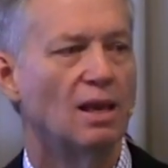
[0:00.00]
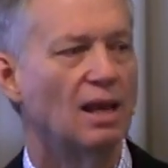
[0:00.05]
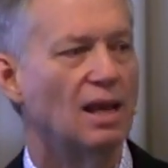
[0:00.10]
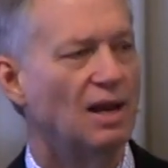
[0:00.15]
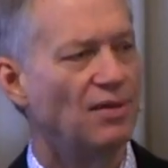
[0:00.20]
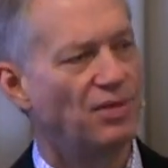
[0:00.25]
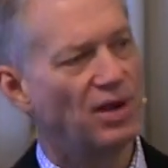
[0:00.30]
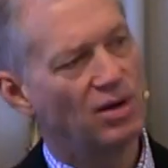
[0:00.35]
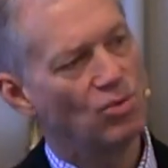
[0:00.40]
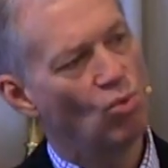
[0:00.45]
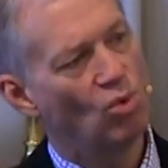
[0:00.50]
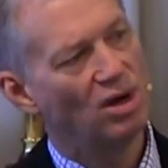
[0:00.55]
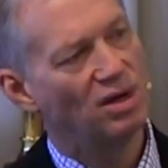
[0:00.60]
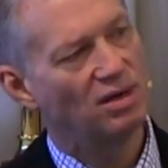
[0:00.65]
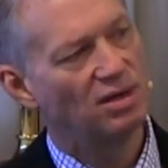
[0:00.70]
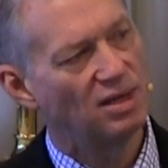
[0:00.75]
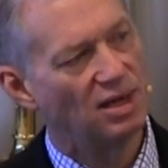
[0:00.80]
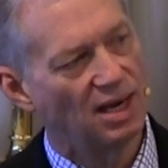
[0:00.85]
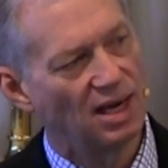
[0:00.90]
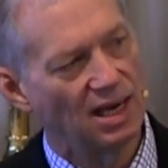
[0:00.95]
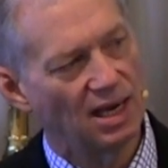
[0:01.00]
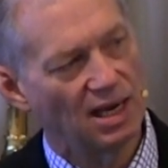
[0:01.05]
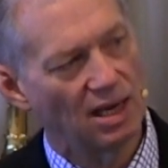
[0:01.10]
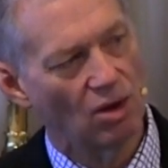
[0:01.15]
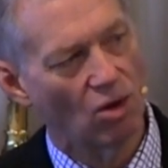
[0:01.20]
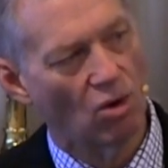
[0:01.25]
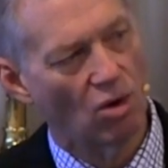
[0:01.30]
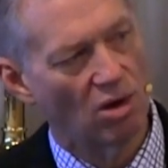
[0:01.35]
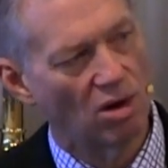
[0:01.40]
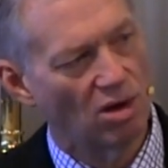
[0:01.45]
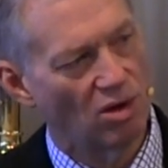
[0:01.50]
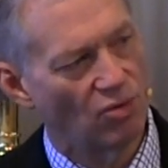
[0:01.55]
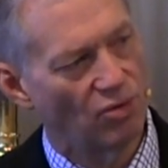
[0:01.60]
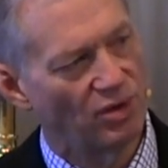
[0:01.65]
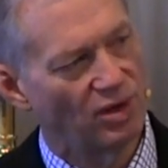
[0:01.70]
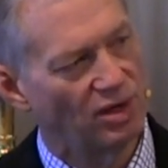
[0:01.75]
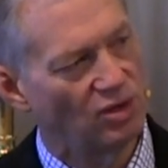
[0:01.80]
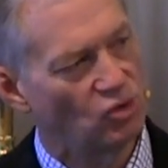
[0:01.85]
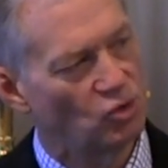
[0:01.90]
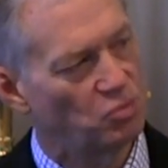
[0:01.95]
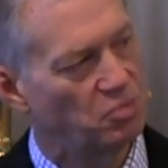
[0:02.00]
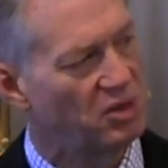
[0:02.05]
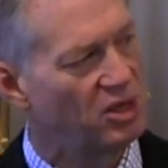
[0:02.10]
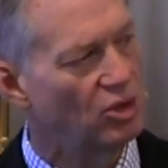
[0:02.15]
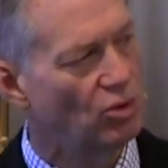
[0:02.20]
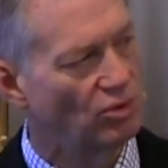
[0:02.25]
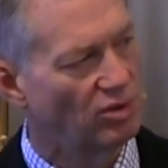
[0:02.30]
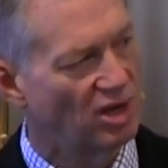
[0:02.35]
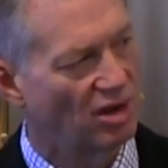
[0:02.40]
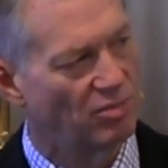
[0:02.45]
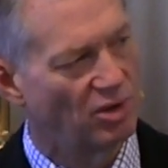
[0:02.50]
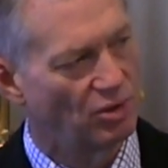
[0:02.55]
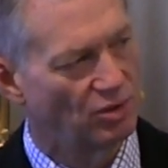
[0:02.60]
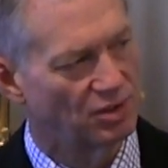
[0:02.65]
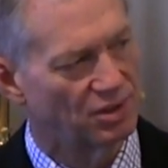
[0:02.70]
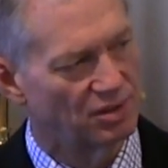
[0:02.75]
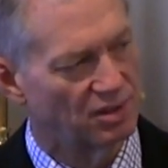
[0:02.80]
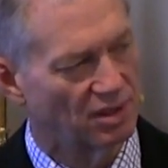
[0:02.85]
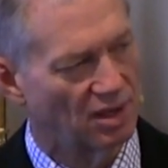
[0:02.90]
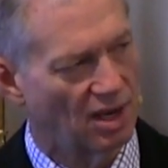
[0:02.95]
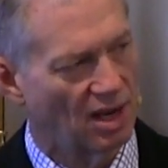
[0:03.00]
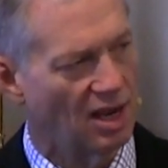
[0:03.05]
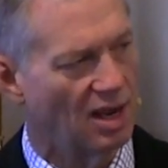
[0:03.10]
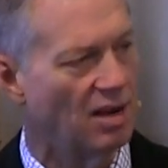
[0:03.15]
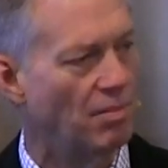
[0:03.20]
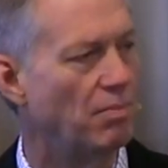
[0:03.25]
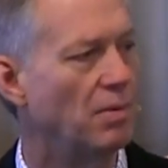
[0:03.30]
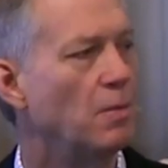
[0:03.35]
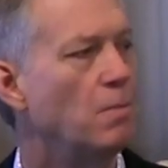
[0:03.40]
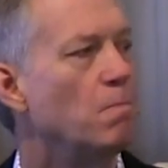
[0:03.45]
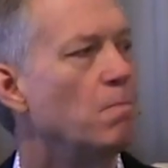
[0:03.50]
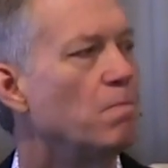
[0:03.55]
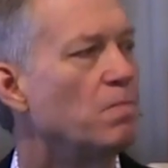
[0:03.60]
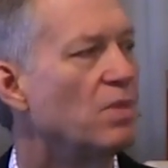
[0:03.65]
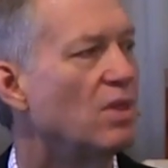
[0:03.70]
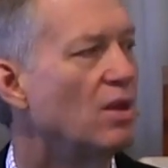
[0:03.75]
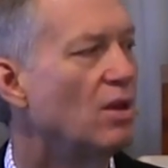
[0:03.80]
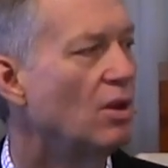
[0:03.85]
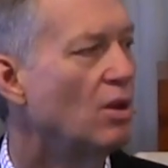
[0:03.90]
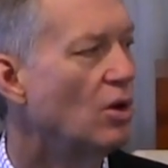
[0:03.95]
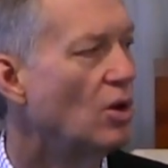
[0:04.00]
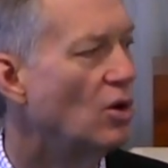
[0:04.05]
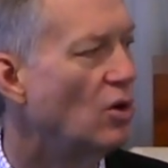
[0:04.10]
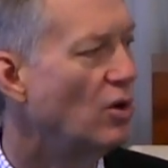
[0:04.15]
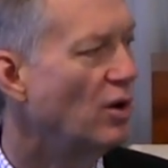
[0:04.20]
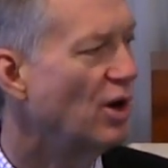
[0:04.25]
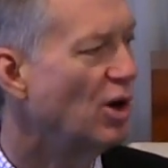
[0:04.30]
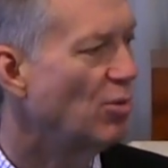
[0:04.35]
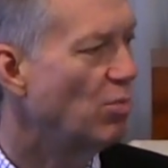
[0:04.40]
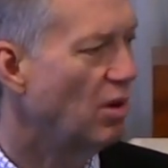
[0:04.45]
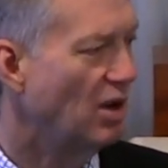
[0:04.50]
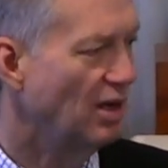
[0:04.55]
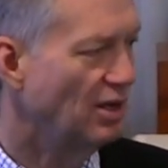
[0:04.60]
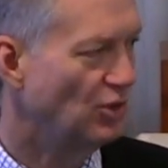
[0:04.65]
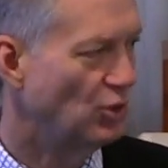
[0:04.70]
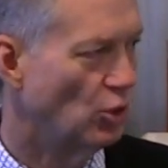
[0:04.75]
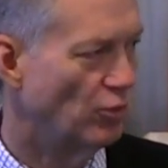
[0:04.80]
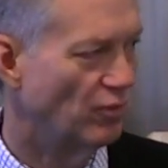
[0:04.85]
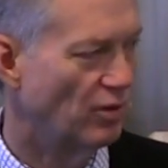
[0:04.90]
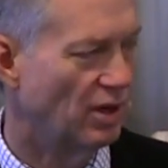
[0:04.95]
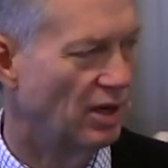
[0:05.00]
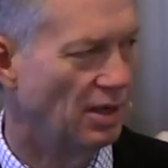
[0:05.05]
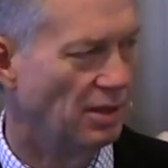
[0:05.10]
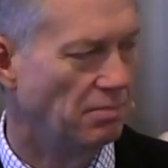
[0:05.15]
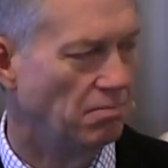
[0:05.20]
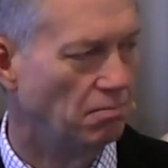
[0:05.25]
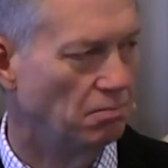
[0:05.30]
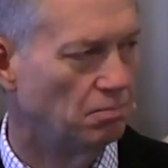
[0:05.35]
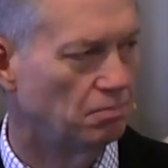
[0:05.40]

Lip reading: And then one day, all these POWs in the camp heard airplanes overhead.